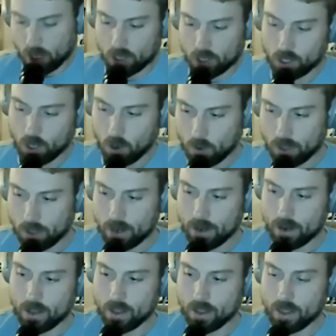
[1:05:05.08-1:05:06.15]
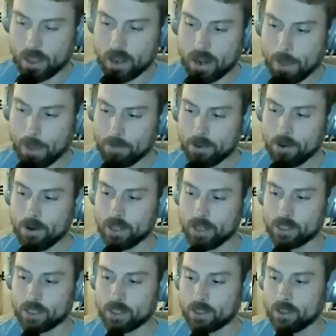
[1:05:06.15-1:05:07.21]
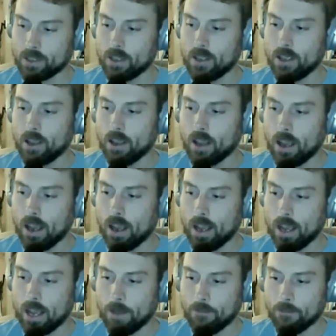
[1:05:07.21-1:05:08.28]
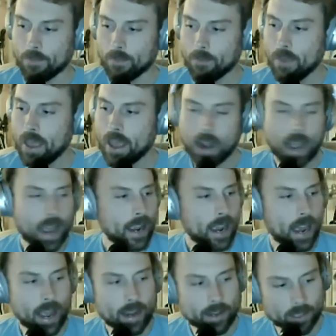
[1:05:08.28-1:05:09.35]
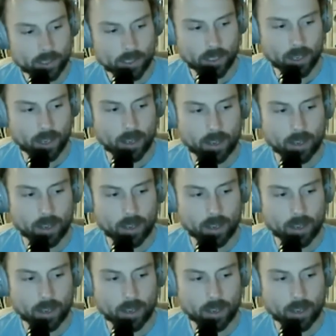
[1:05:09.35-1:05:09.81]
So the Neptunists, man, I just,